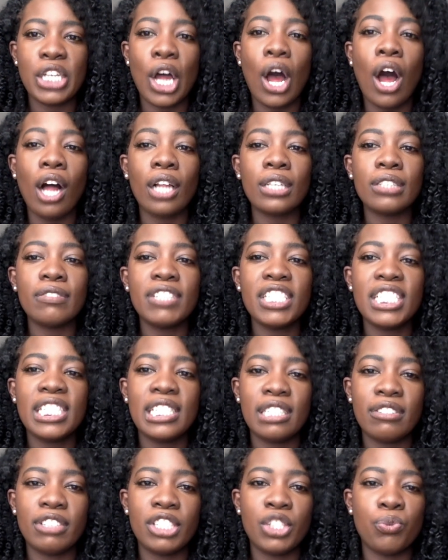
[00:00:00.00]
all of these
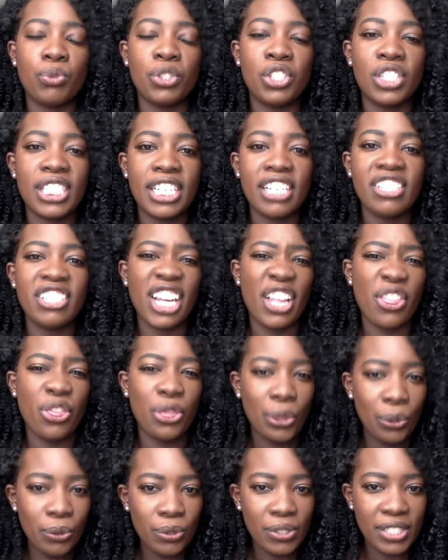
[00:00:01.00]
series with such
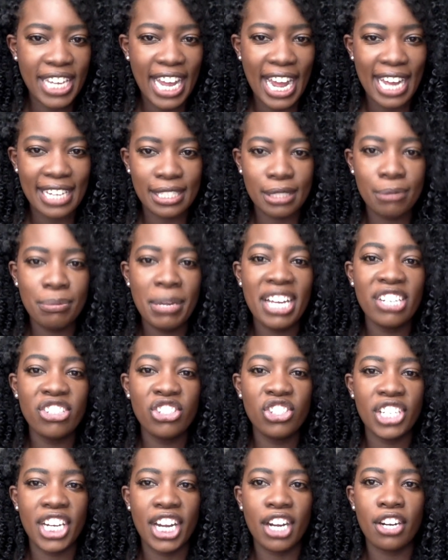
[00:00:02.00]
enthusiasm and
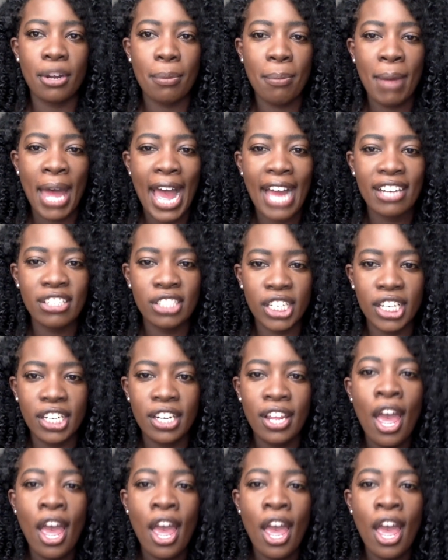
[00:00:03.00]
shared passion.